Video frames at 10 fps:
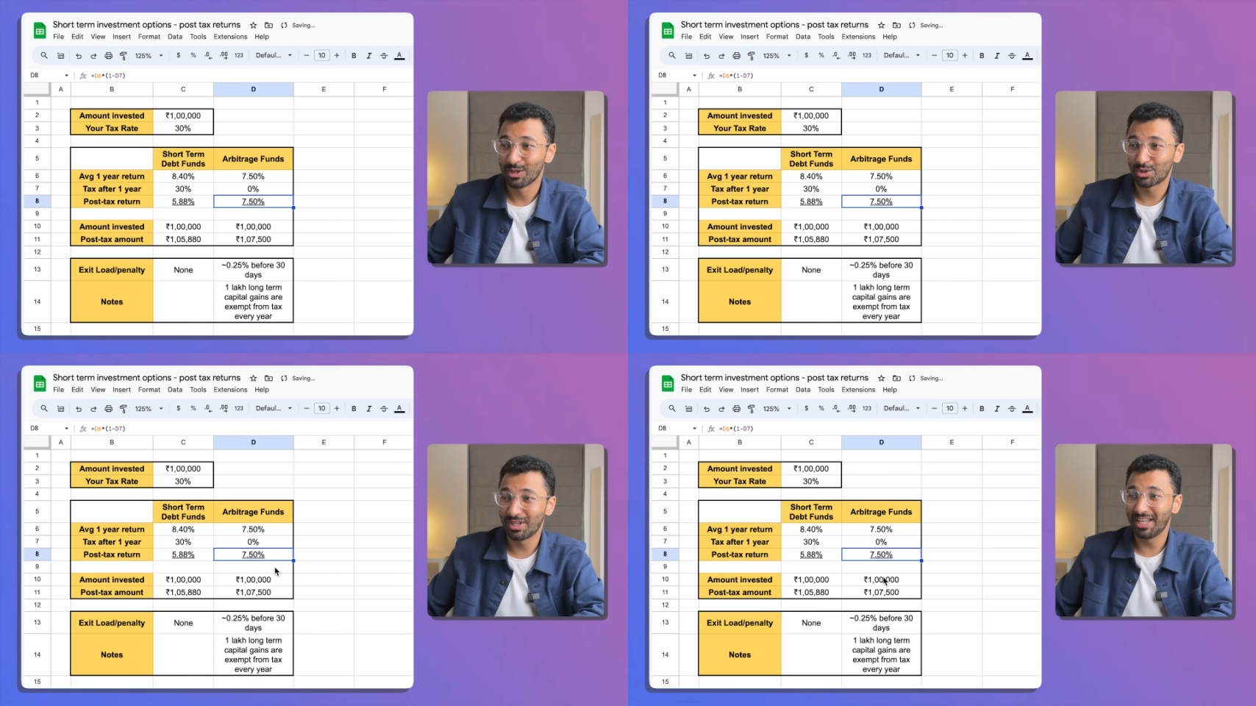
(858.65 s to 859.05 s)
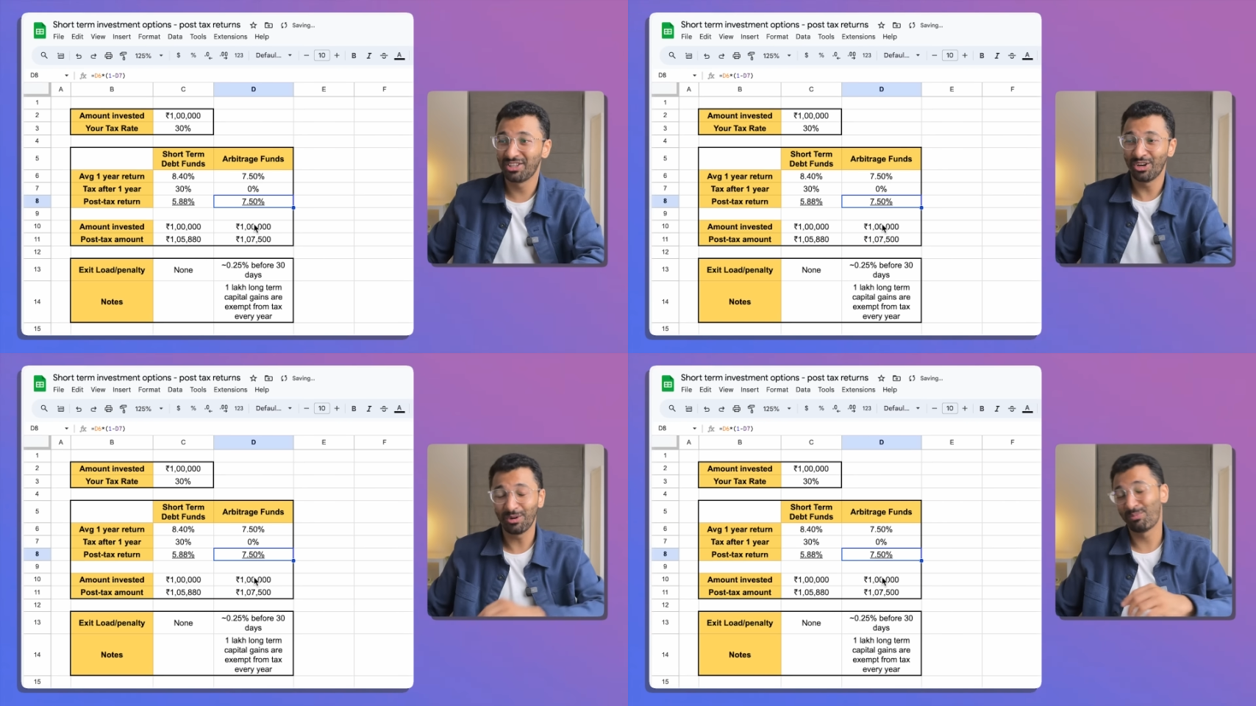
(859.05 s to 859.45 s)
So
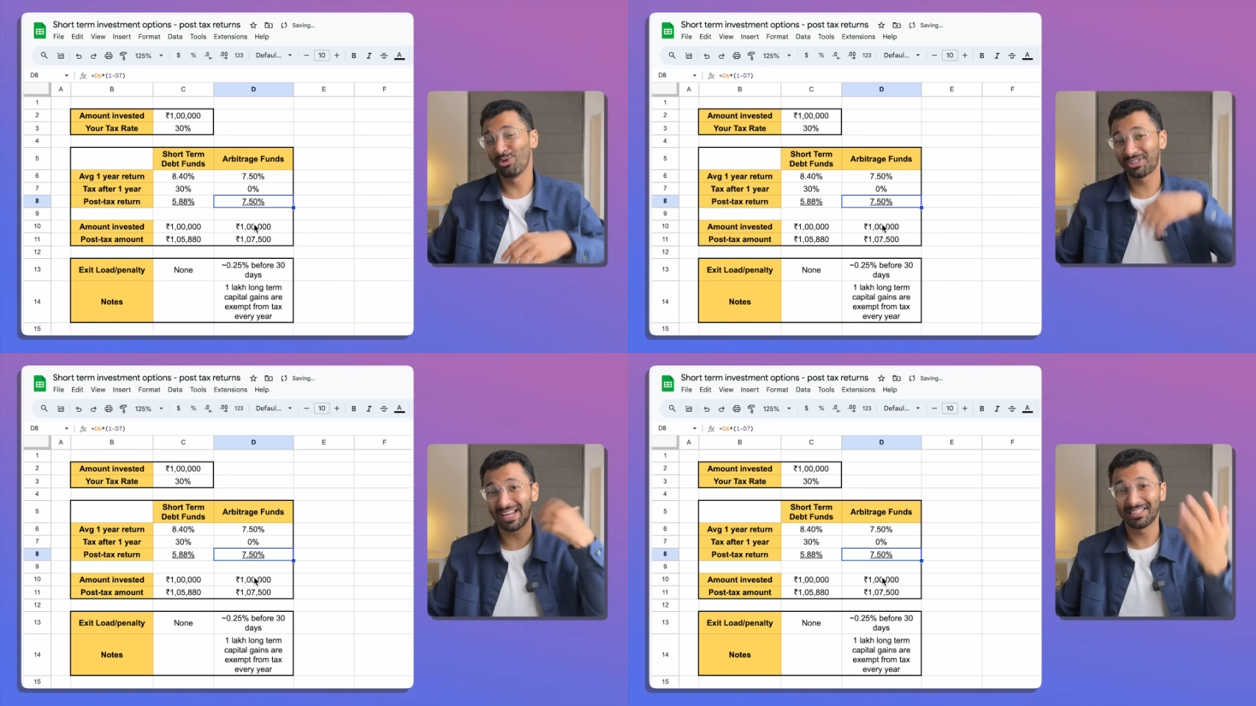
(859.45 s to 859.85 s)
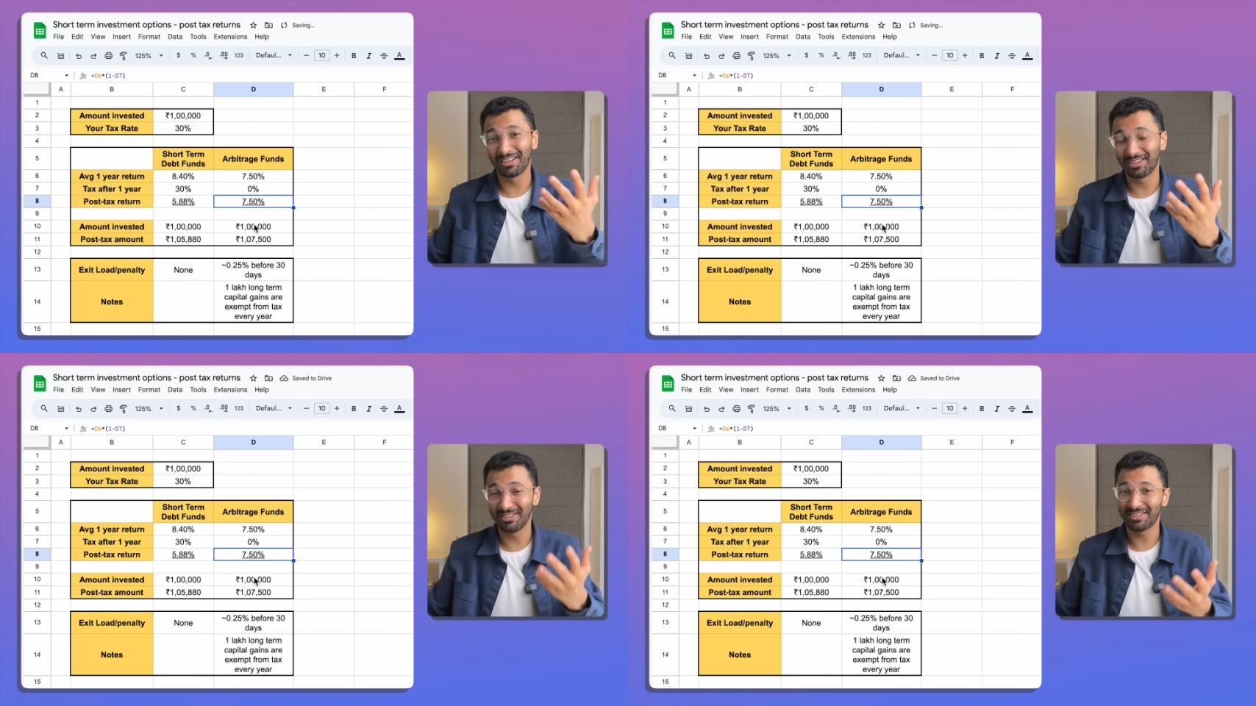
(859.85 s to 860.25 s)
then your post-tax
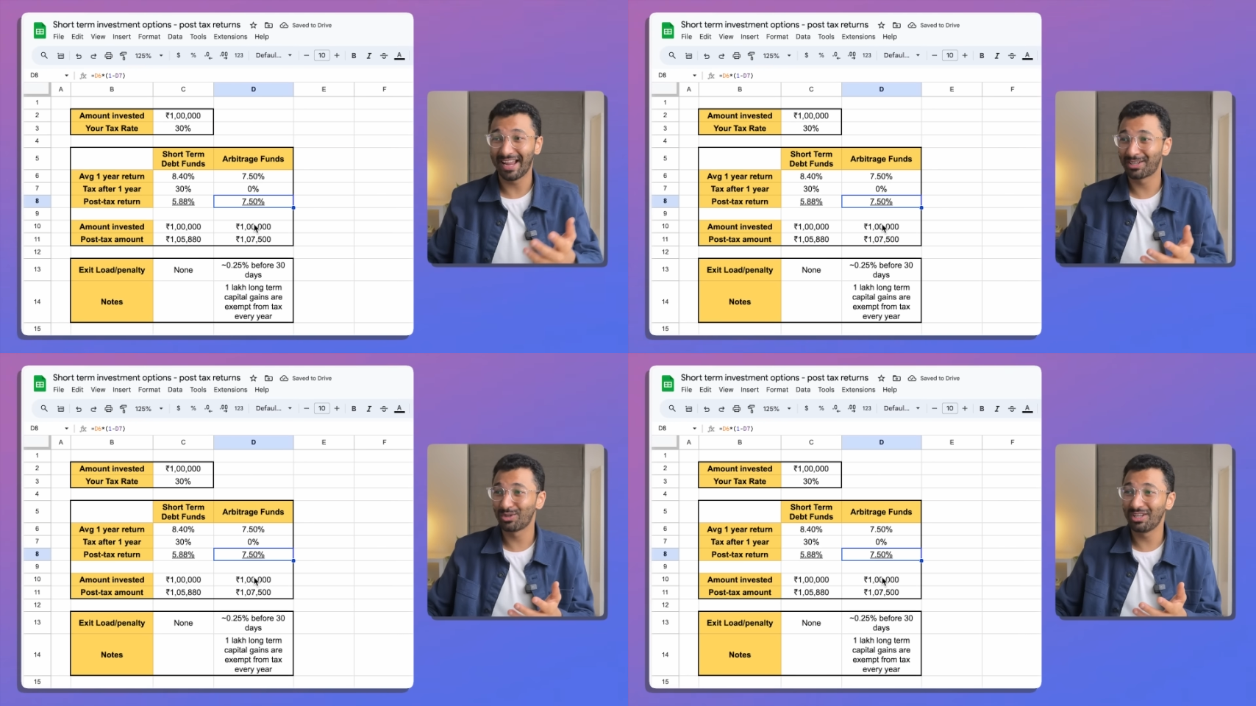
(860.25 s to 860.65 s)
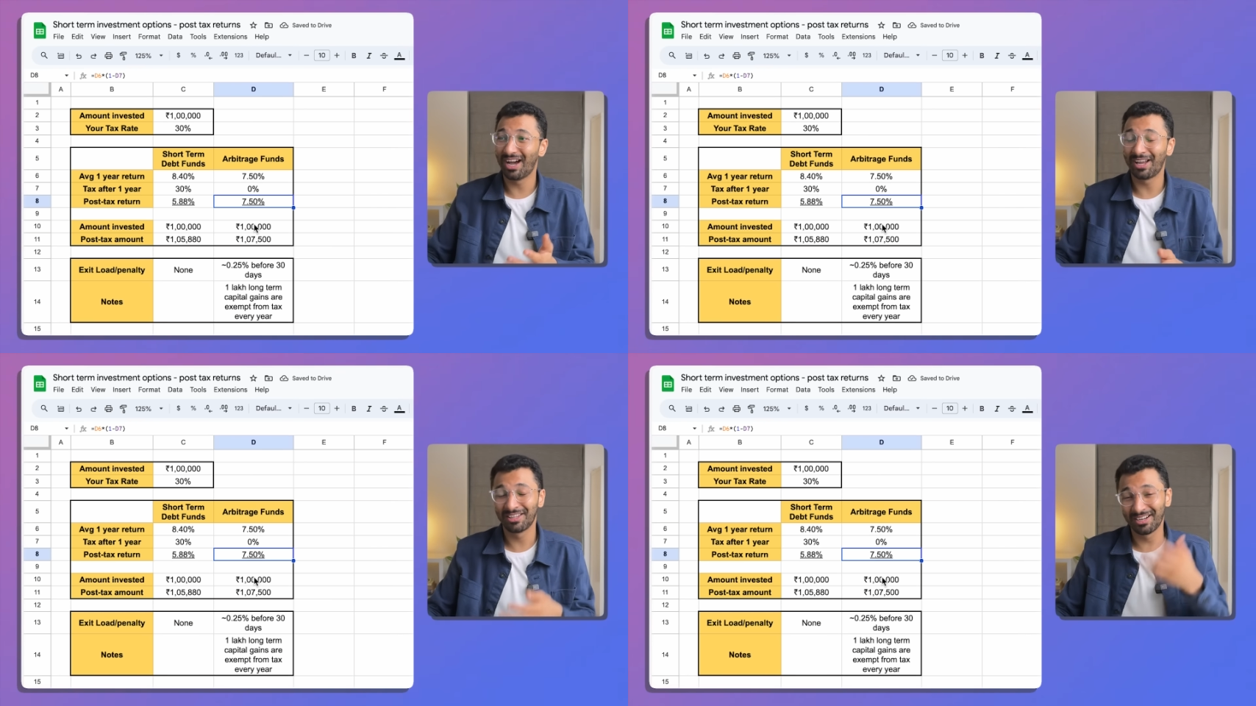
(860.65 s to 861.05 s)
returns
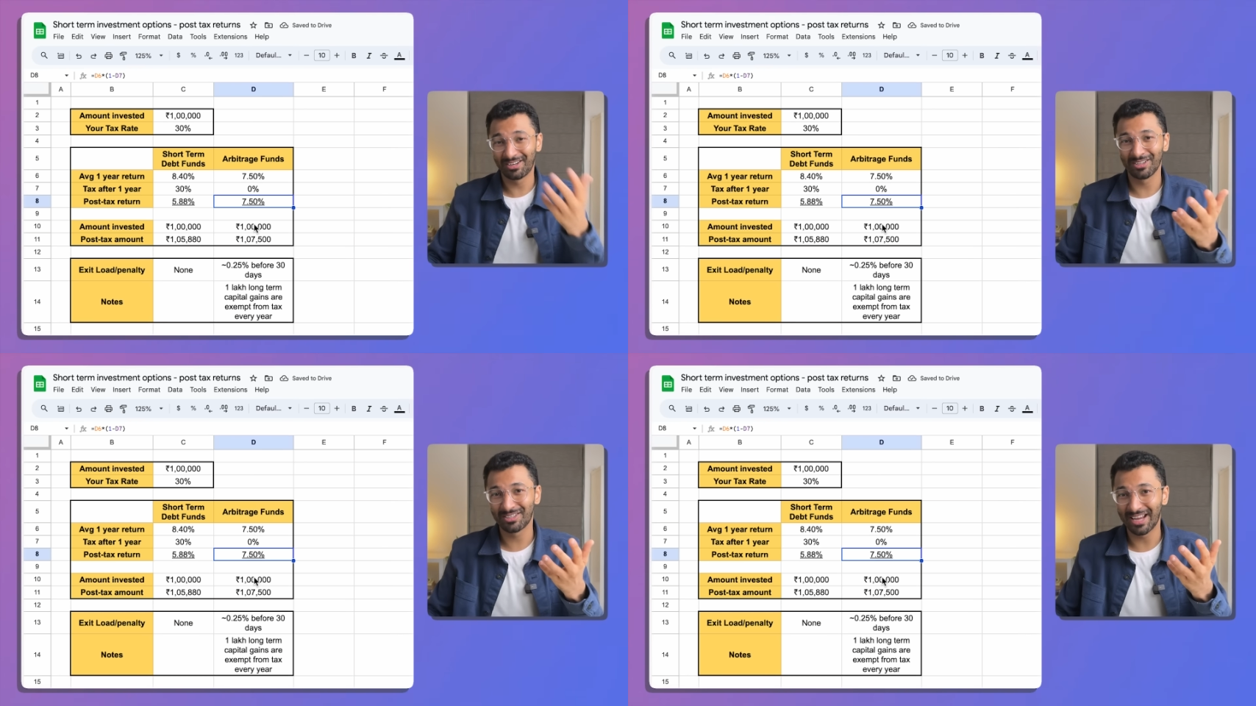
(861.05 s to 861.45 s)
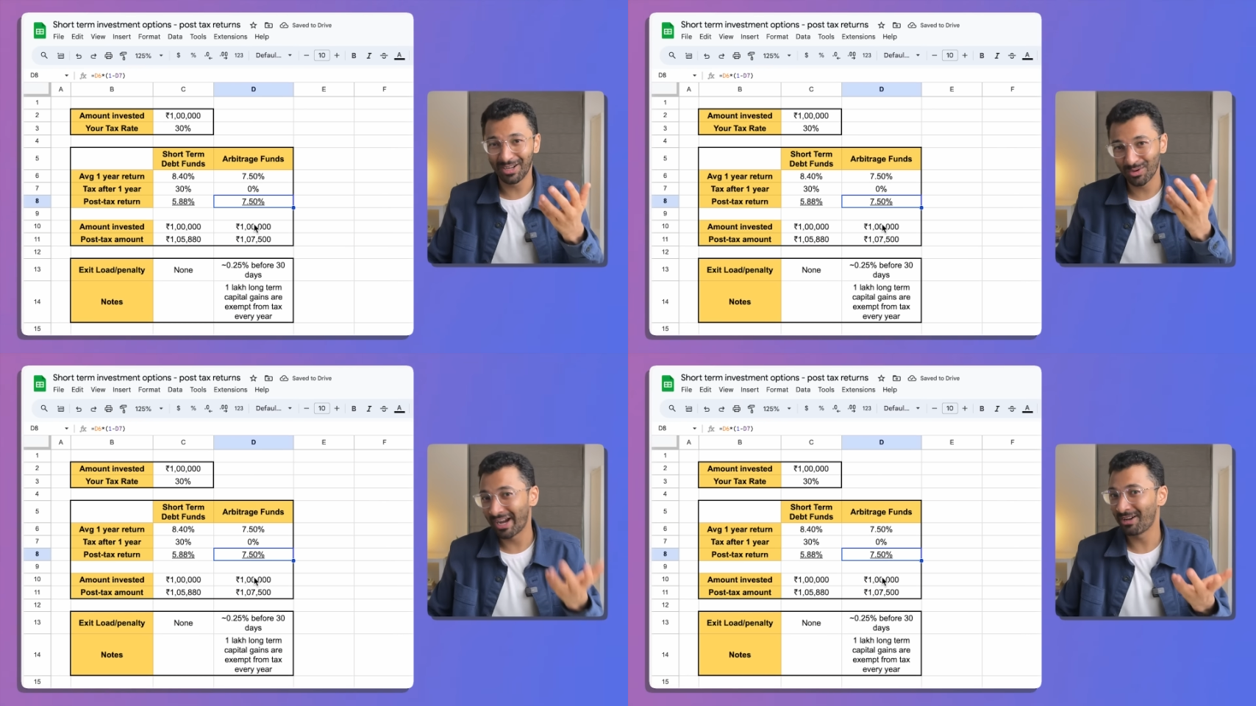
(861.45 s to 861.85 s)
actually are the returns
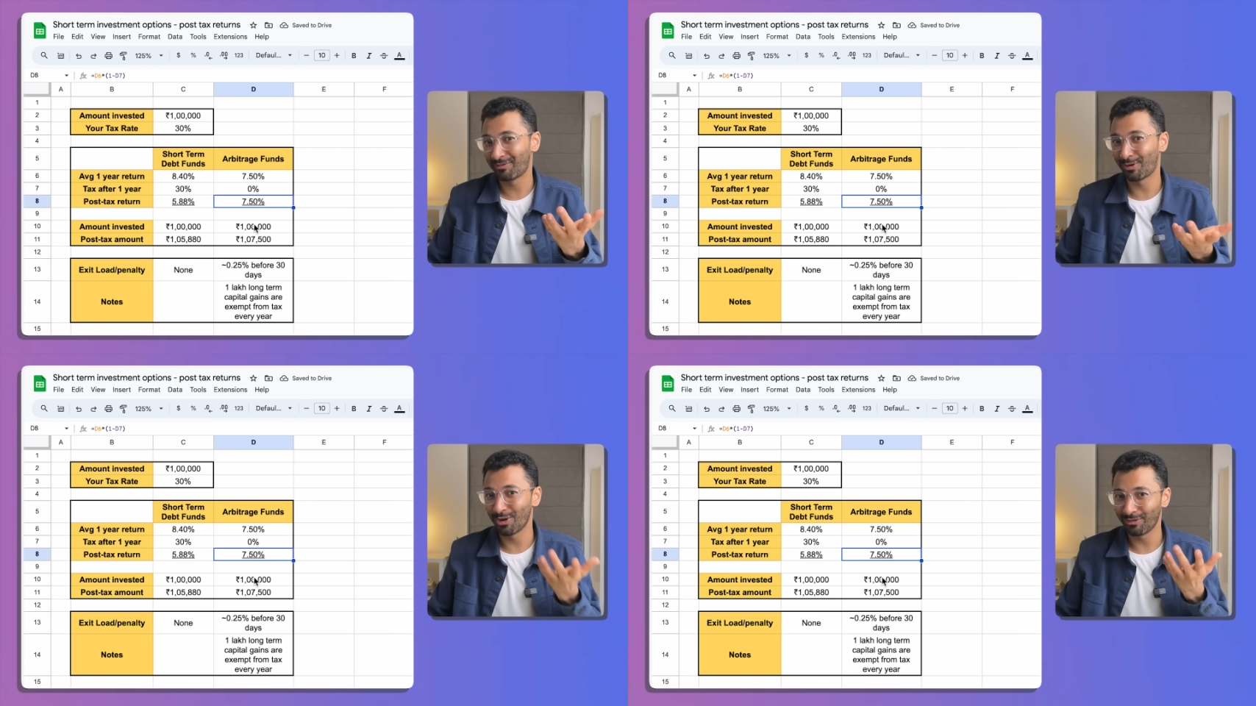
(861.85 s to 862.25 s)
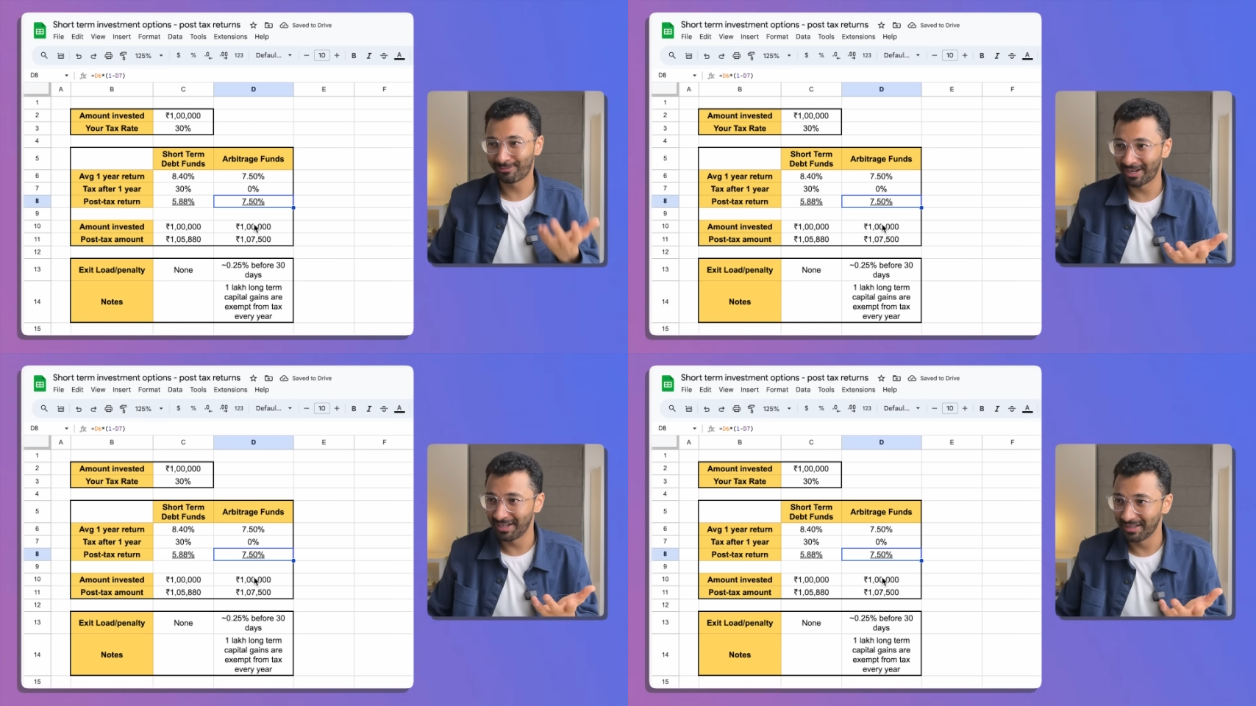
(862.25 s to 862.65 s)
that you get for your
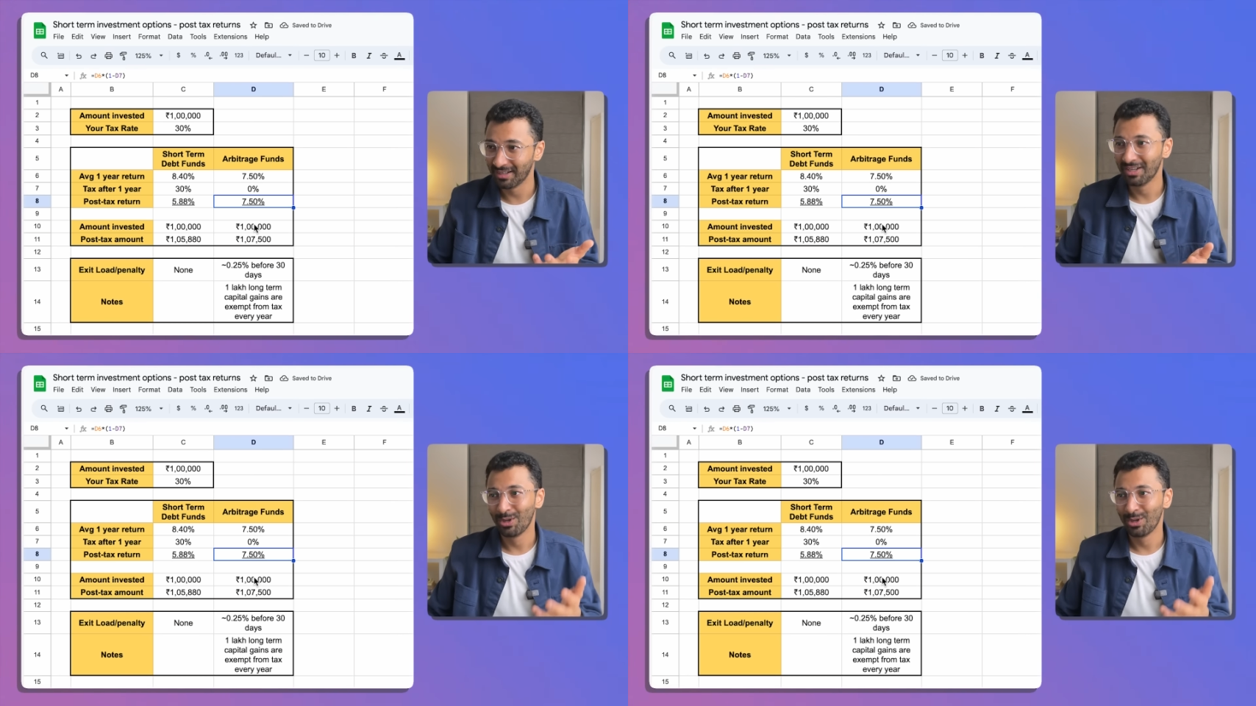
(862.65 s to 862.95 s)
fund.